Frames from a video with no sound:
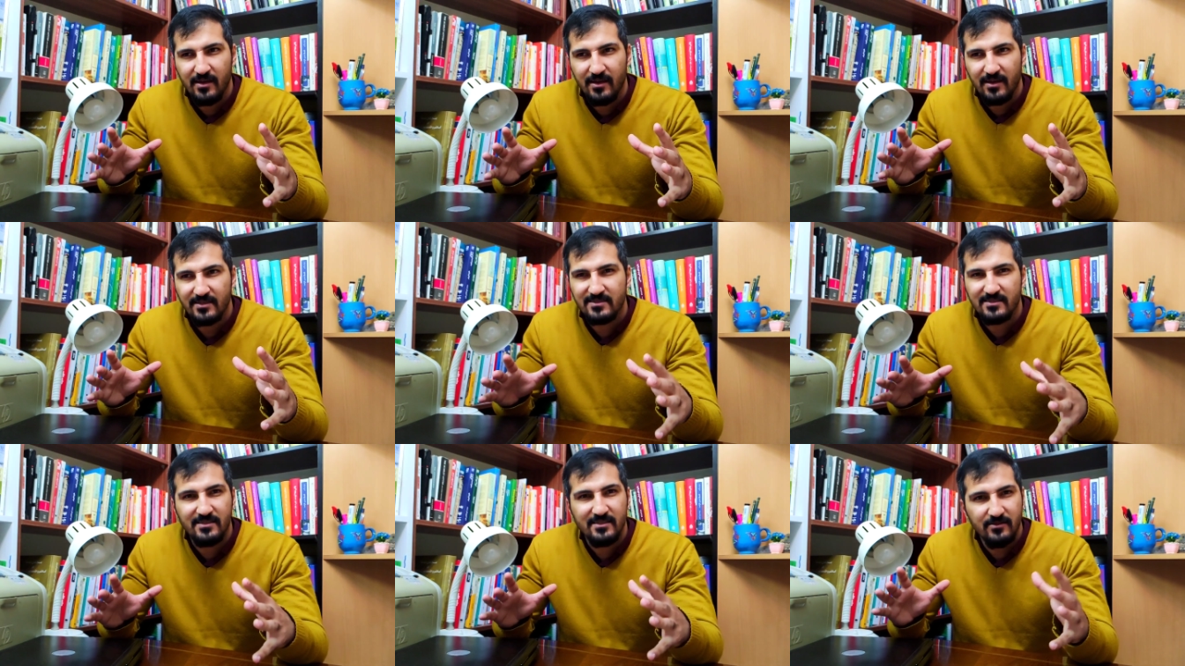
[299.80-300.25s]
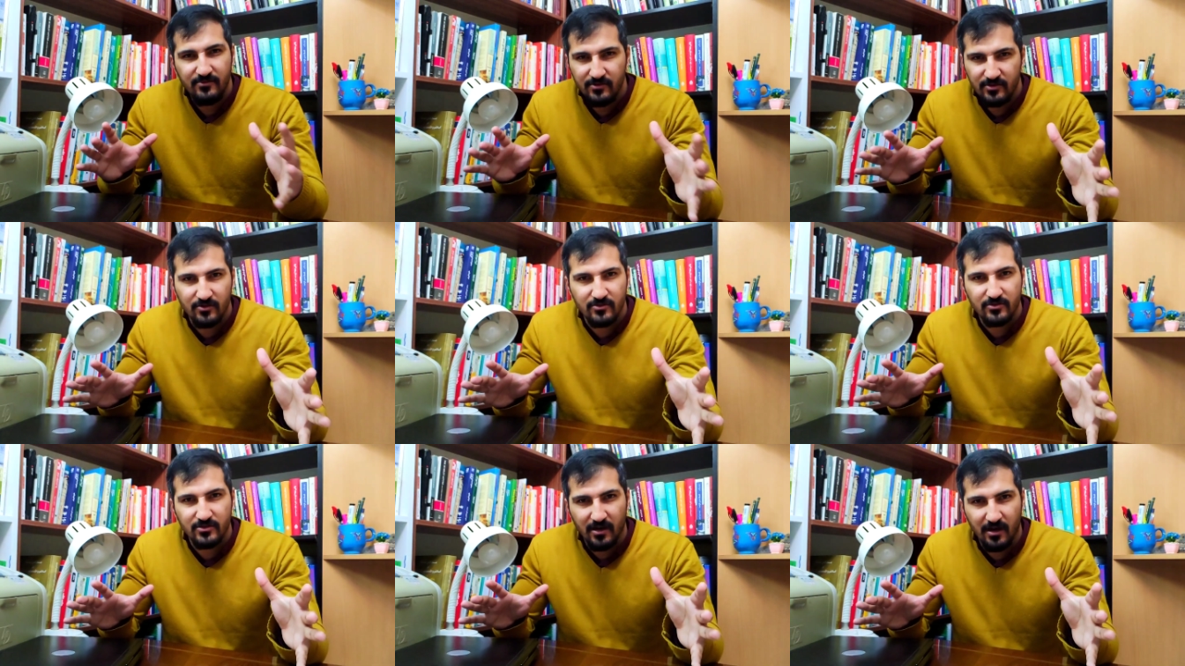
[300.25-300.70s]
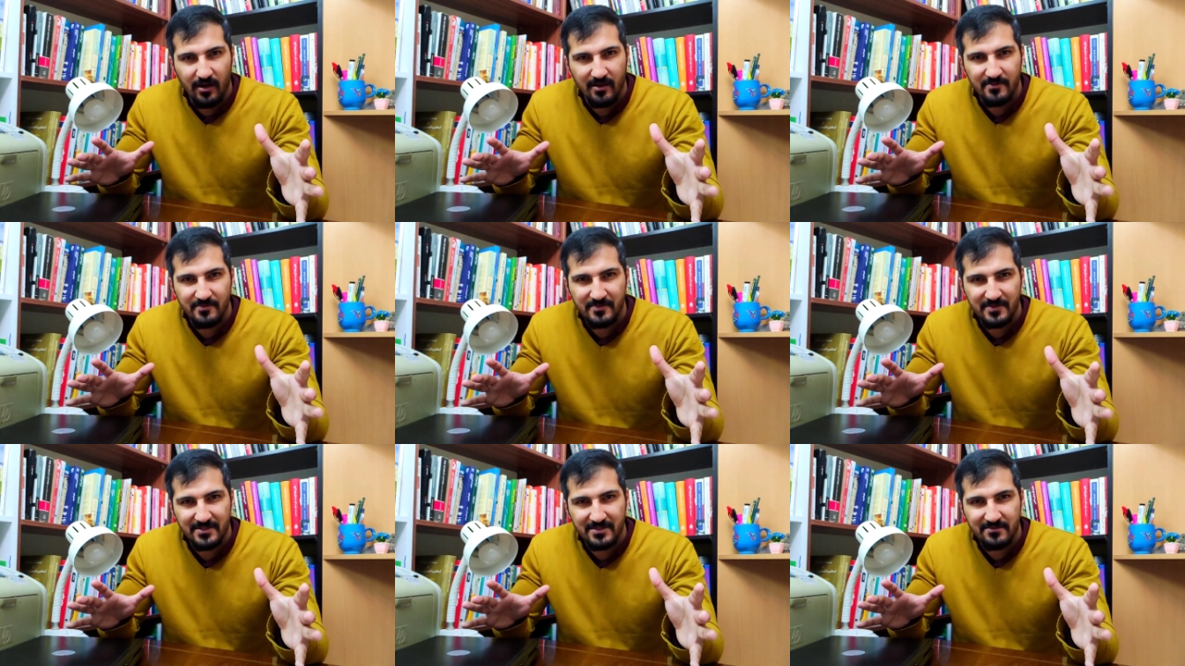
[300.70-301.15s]

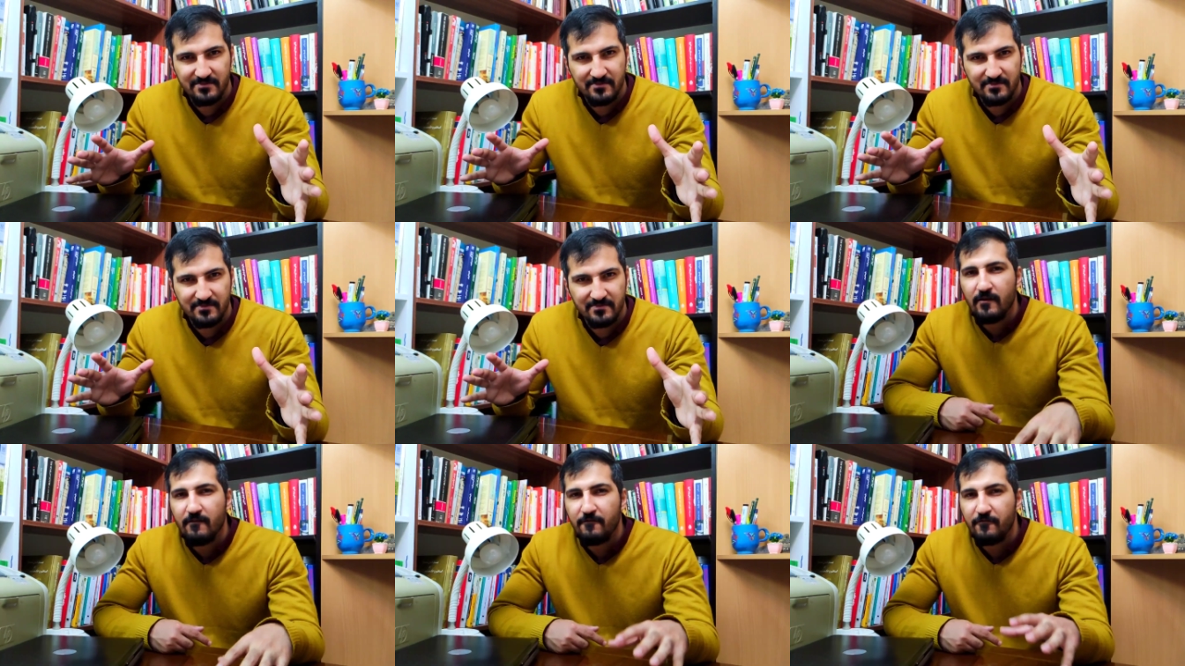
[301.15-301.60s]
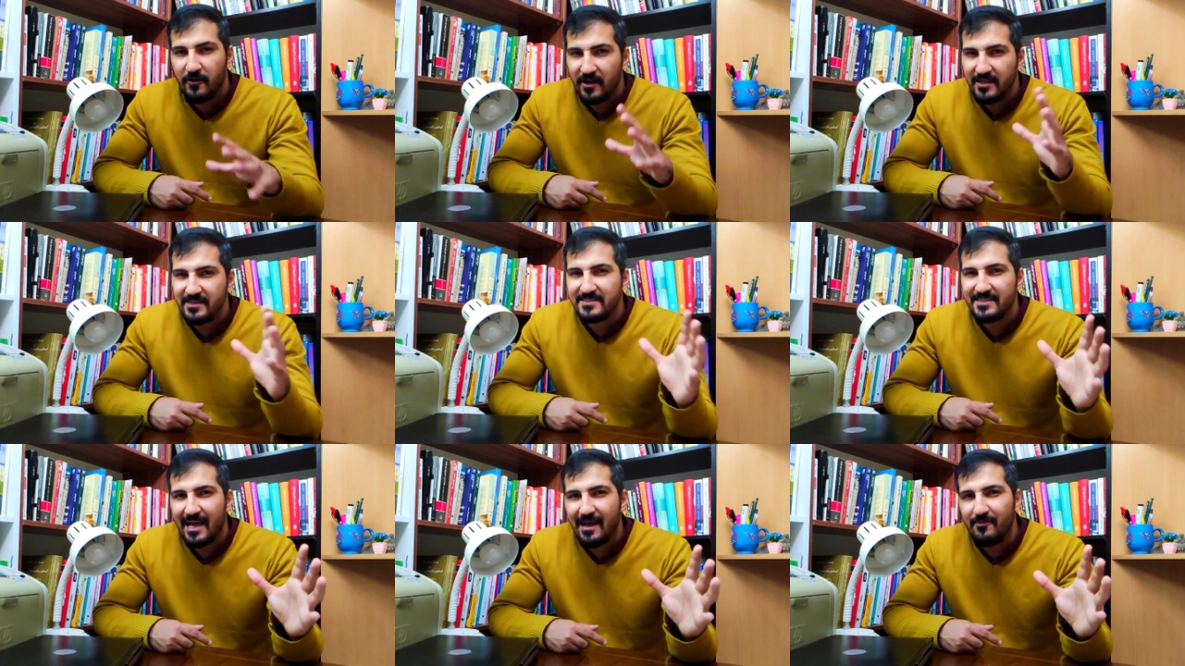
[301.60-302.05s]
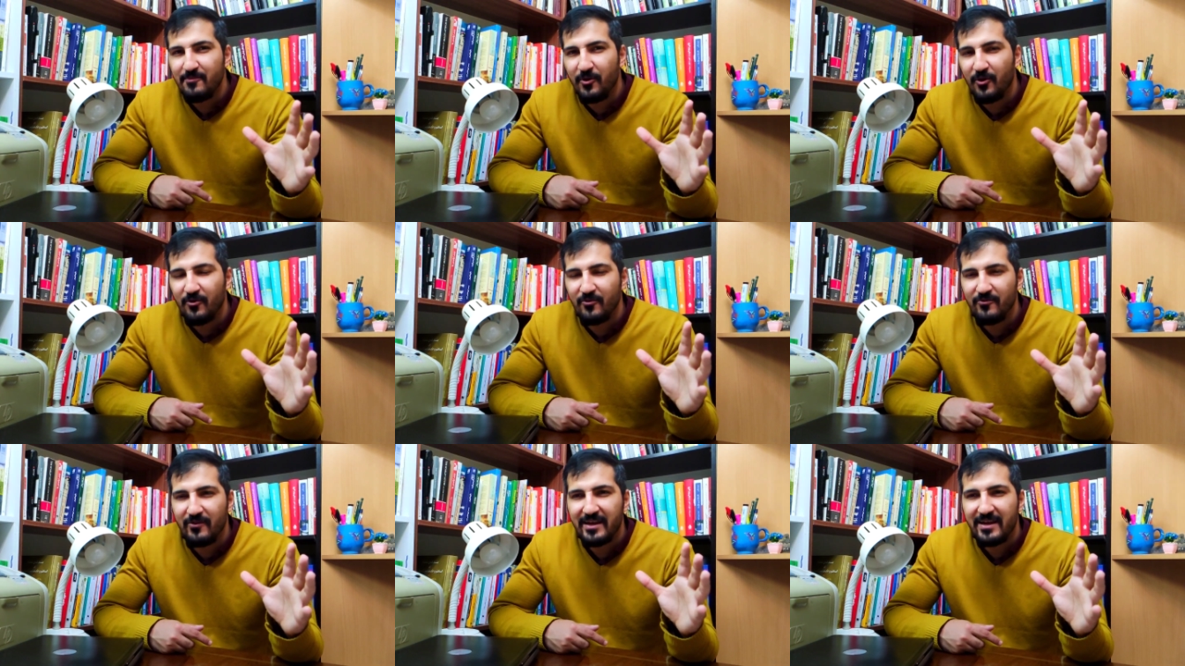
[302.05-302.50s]
stereotypes. For
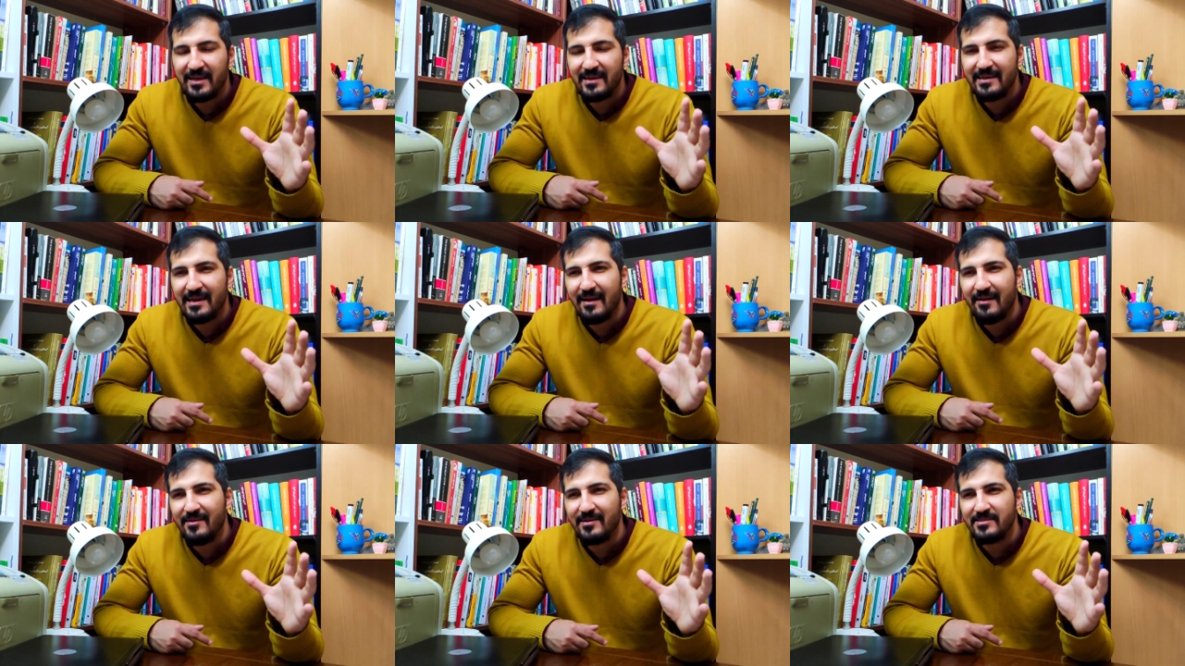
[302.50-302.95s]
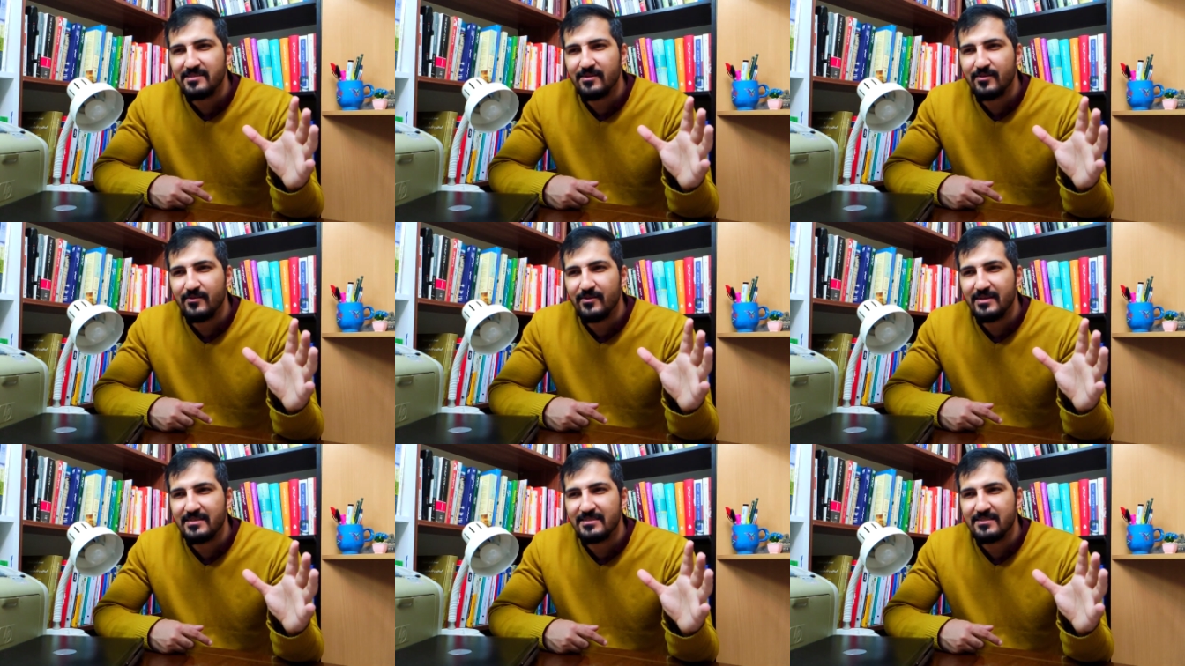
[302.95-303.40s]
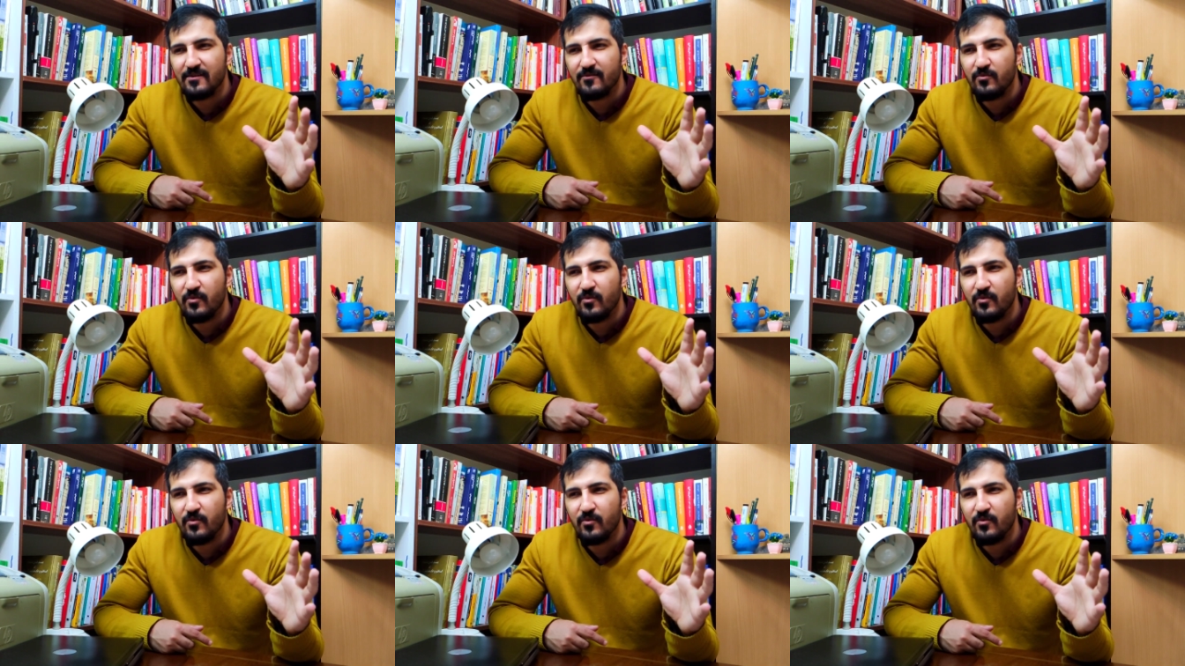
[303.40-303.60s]
example, when a character is a